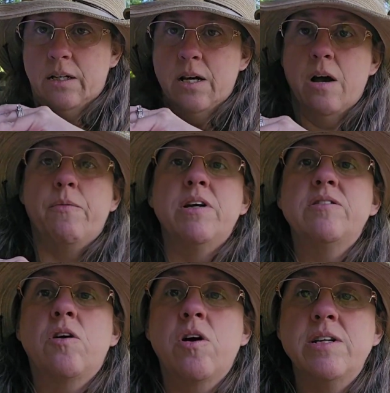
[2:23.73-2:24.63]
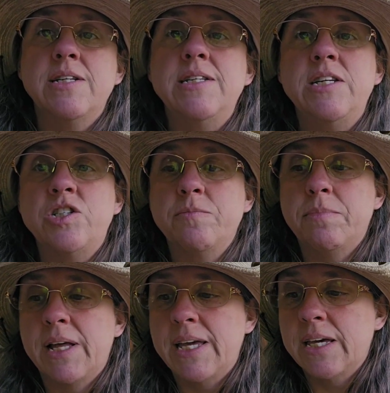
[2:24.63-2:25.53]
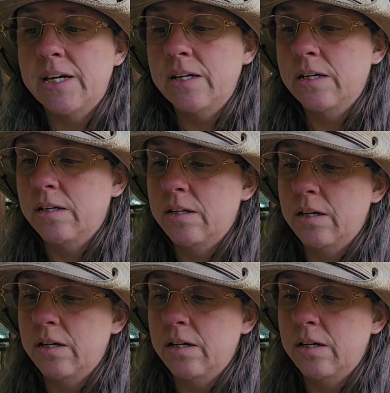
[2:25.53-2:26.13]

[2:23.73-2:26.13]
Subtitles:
I want to start a Tunisian blanket.